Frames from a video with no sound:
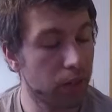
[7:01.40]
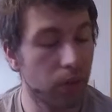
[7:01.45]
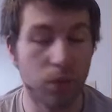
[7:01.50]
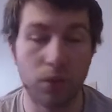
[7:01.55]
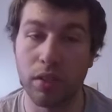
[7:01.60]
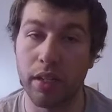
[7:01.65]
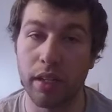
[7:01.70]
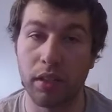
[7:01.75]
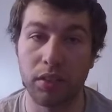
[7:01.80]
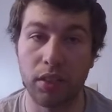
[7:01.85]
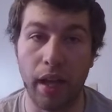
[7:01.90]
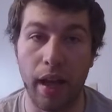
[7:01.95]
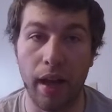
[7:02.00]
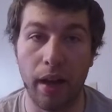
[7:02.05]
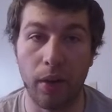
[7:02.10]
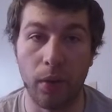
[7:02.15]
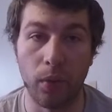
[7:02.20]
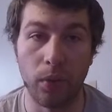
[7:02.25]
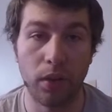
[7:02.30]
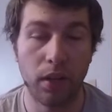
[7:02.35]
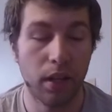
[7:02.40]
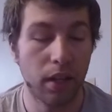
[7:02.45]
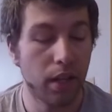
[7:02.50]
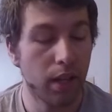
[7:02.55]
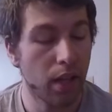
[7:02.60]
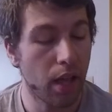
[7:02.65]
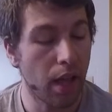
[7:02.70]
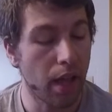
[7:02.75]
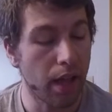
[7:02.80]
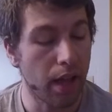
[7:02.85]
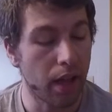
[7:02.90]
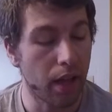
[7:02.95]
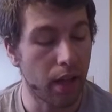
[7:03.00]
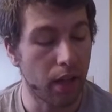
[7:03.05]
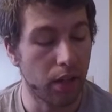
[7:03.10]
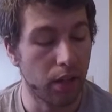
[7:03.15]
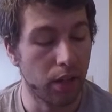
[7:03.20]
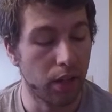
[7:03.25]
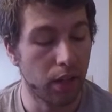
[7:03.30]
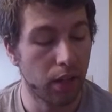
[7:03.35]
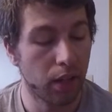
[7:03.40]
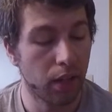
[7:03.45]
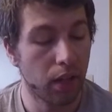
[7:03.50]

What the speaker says: those nicks out, and